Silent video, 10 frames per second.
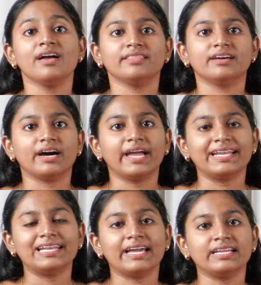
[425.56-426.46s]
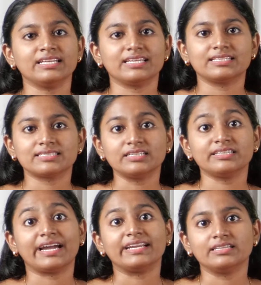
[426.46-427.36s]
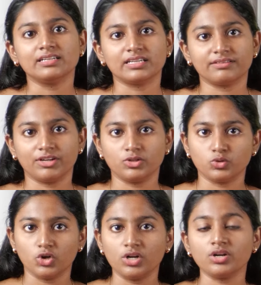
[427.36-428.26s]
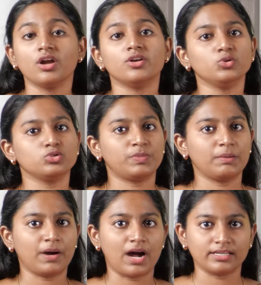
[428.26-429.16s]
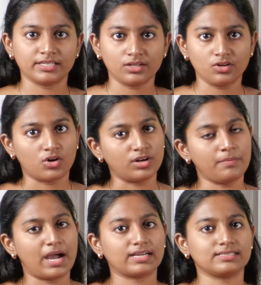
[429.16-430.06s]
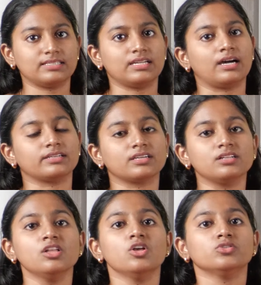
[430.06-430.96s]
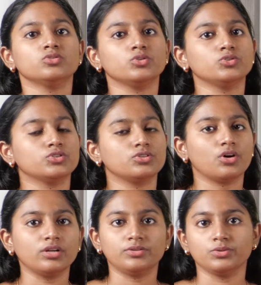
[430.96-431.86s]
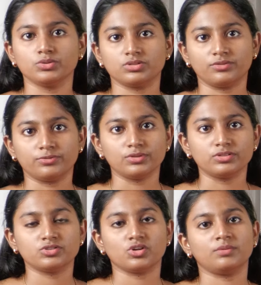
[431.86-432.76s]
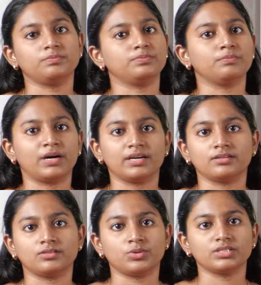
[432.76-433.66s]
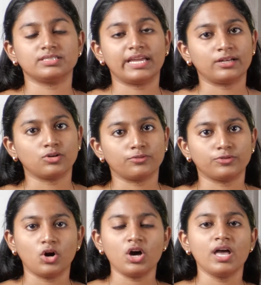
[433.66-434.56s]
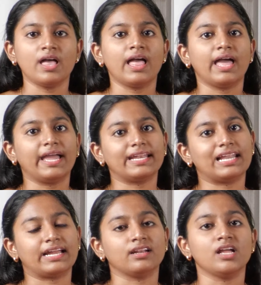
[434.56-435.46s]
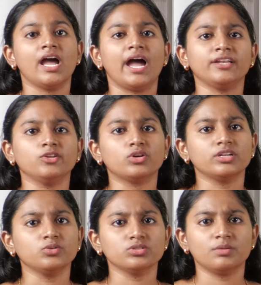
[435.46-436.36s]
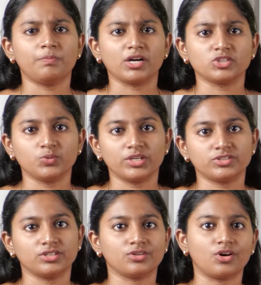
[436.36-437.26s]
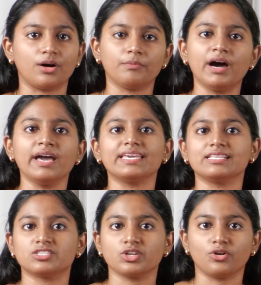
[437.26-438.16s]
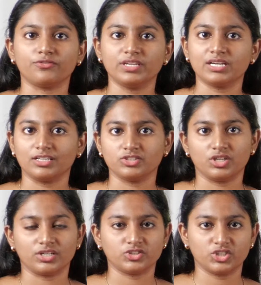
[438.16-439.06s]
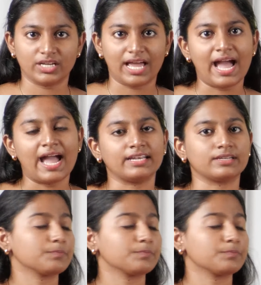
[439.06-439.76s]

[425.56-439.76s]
the headline is a title given to your newspaper article or a magazine article. So you should not use a full stop towards the end of your headline. And you can use the punctuation comma instead of the conjunction and.